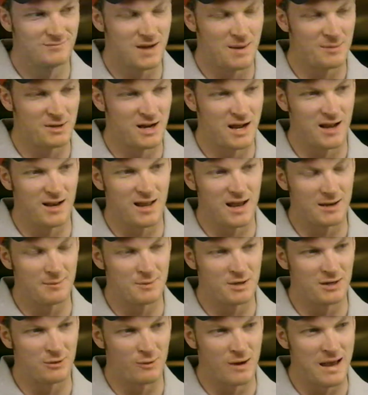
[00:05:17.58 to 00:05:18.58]
I mean, I liked
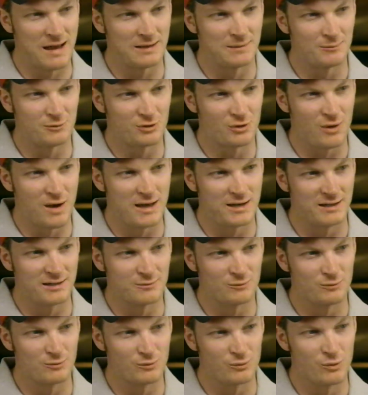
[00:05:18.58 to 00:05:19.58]
being around him, so I
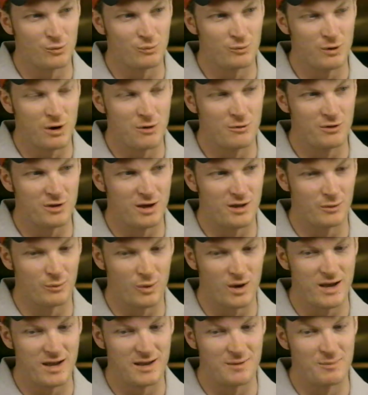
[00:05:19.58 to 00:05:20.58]
didn't go the other
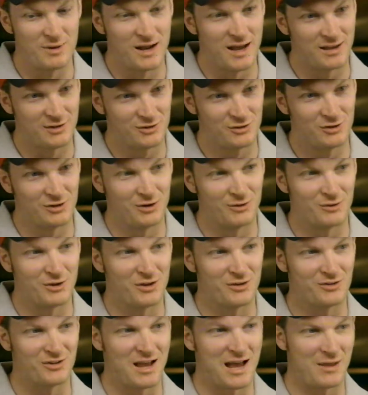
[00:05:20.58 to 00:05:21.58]
way, but I stood on the
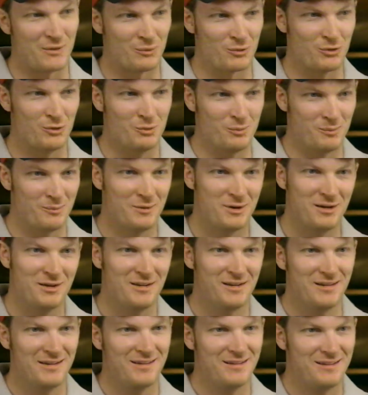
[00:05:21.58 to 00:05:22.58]
other side of the room,
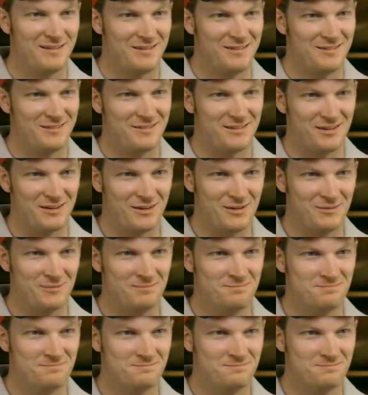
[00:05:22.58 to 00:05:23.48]
you know.